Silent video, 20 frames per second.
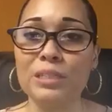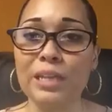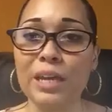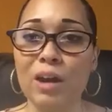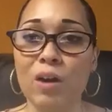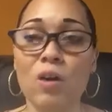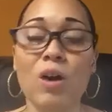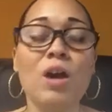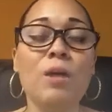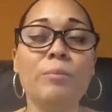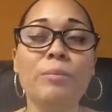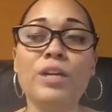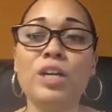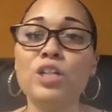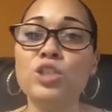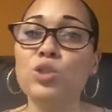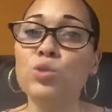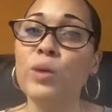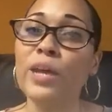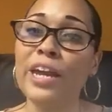as hell
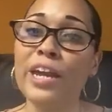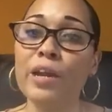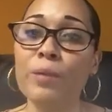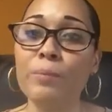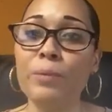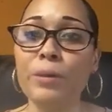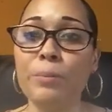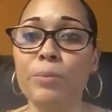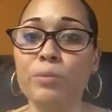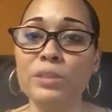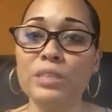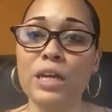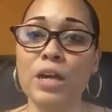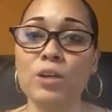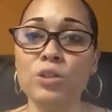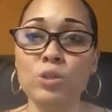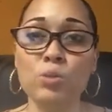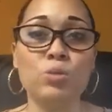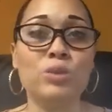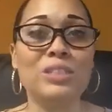because you hear people
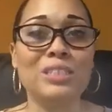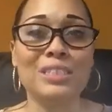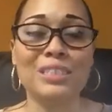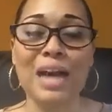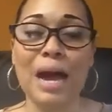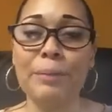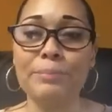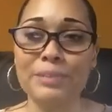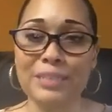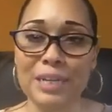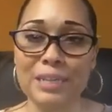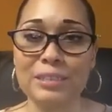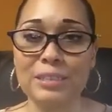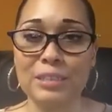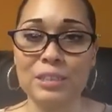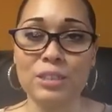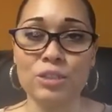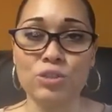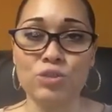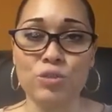tell you stop
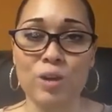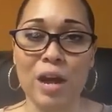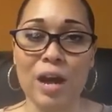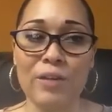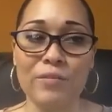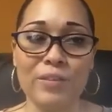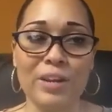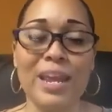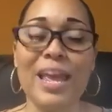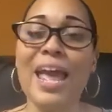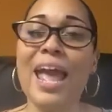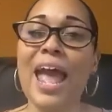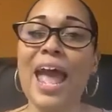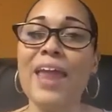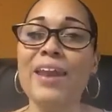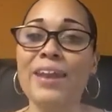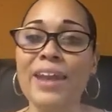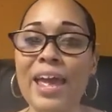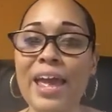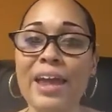texting and driving.
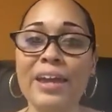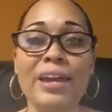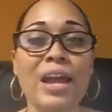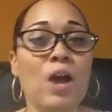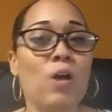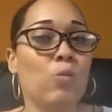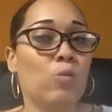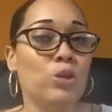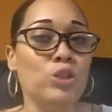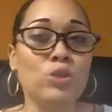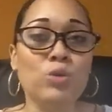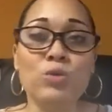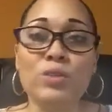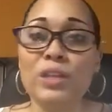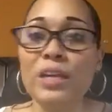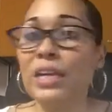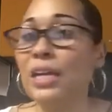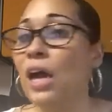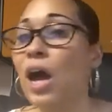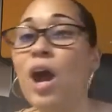And then when you
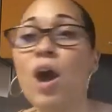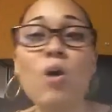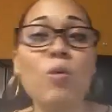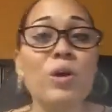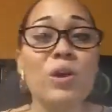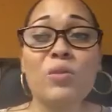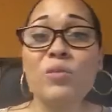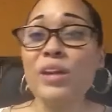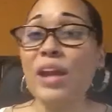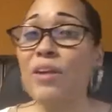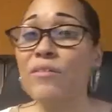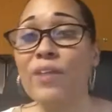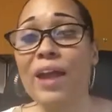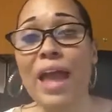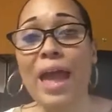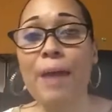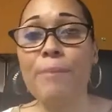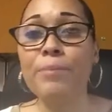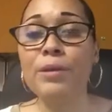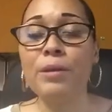think, oh, it'll never
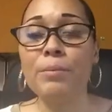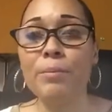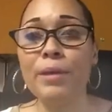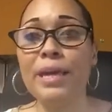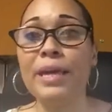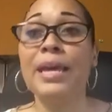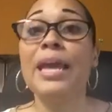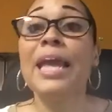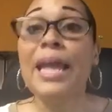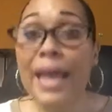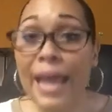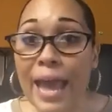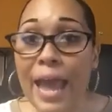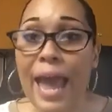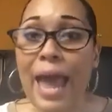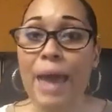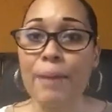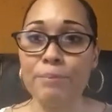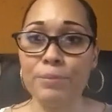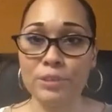happen to me, it
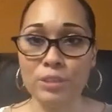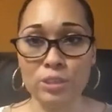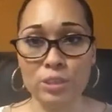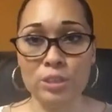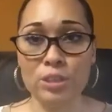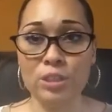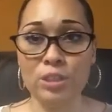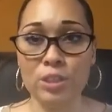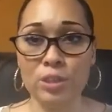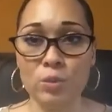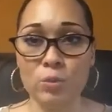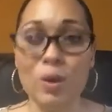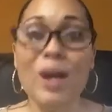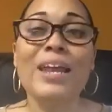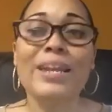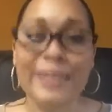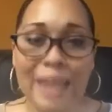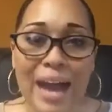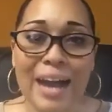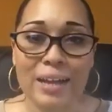happens to you.
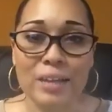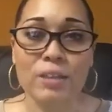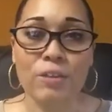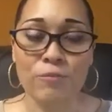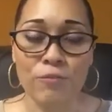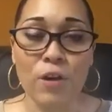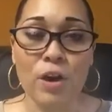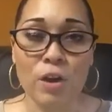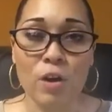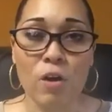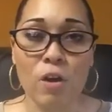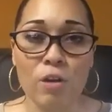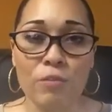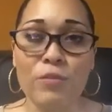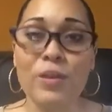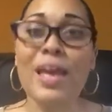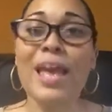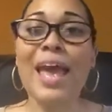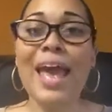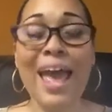Knock it the fuck
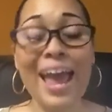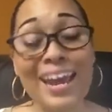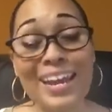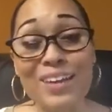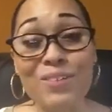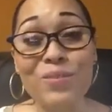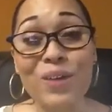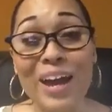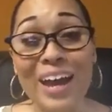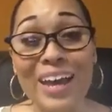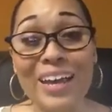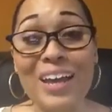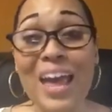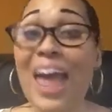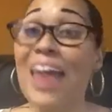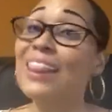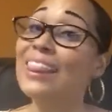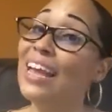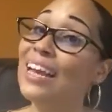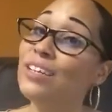off. Anyway,
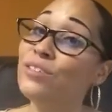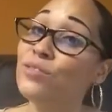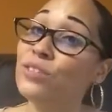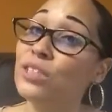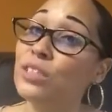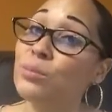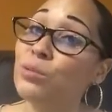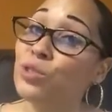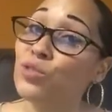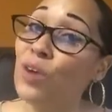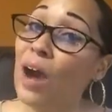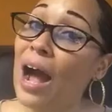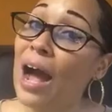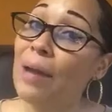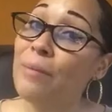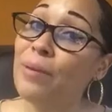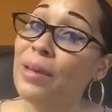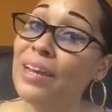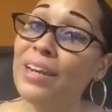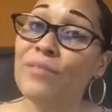thanks for
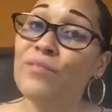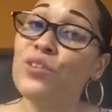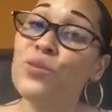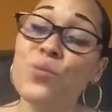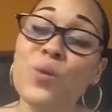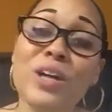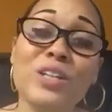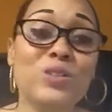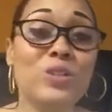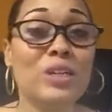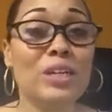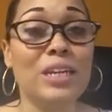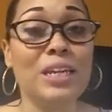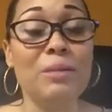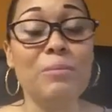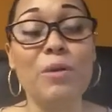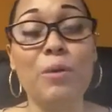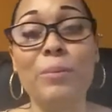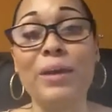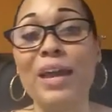subscribing. If you want, you can
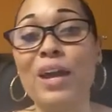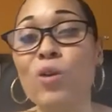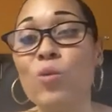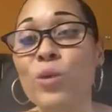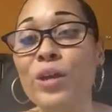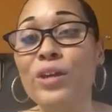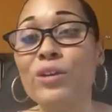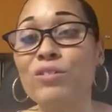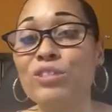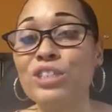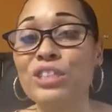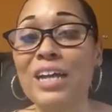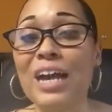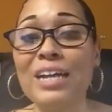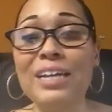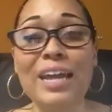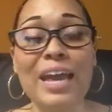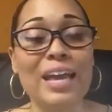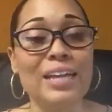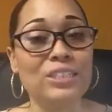email me at
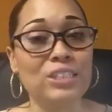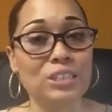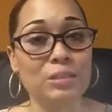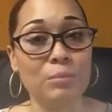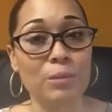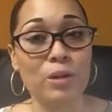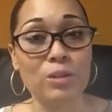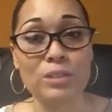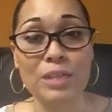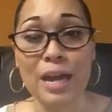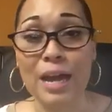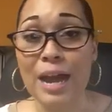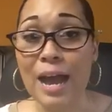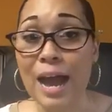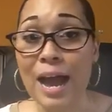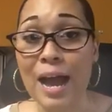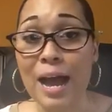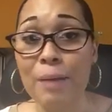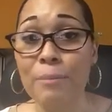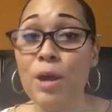queenchrishonda at
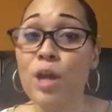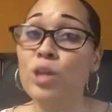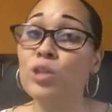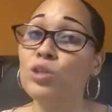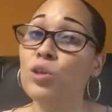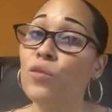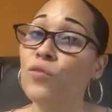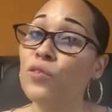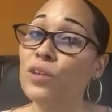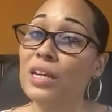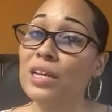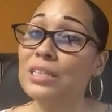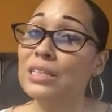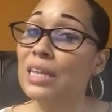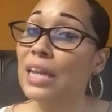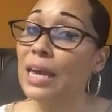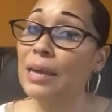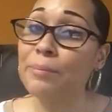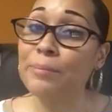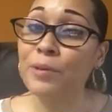gmail.com. Don't forget
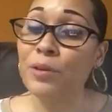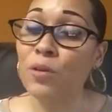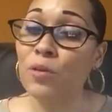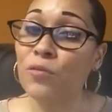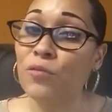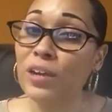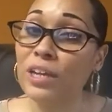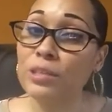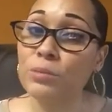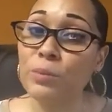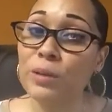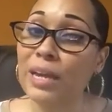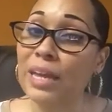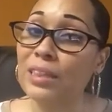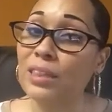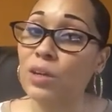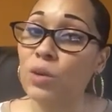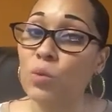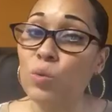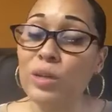to like me on Facebook
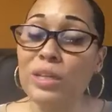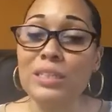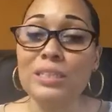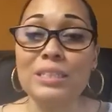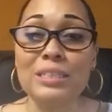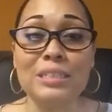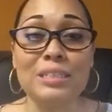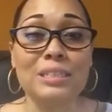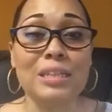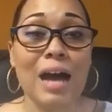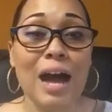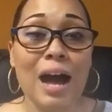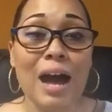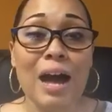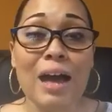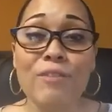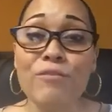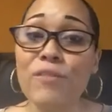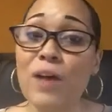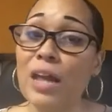at The Queen C's
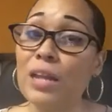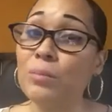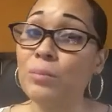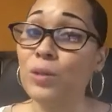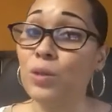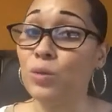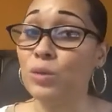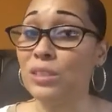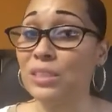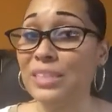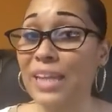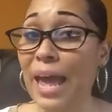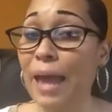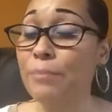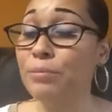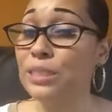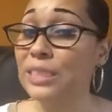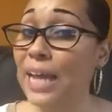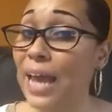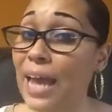Hive. Follow me on
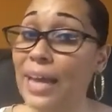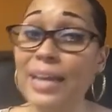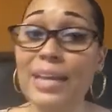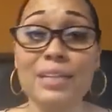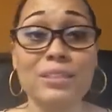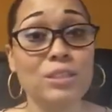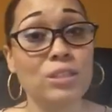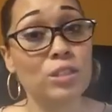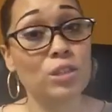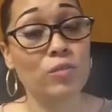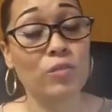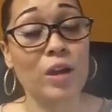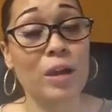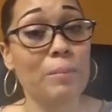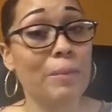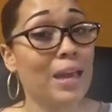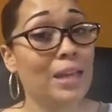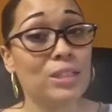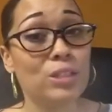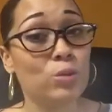Snapchat,
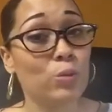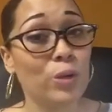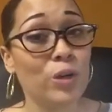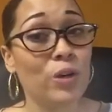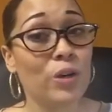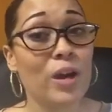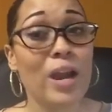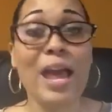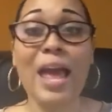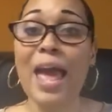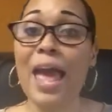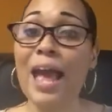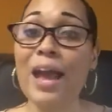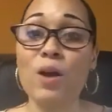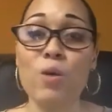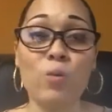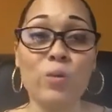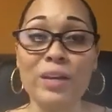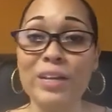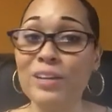Instagram, and Twitter
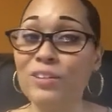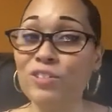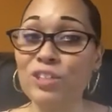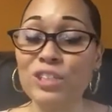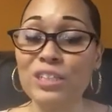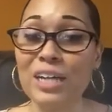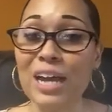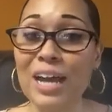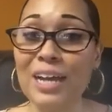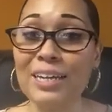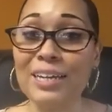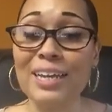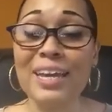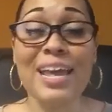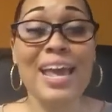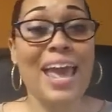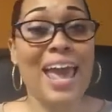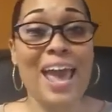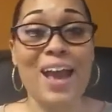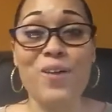at Queen Chrishonda.
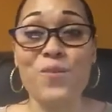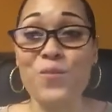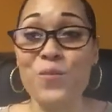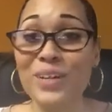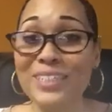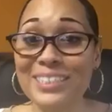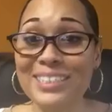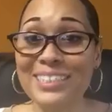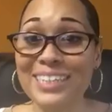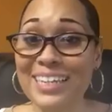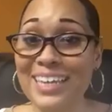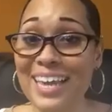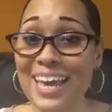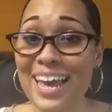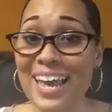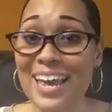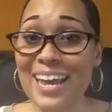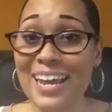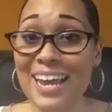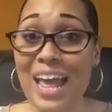And once
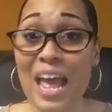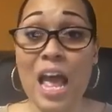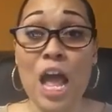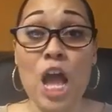again,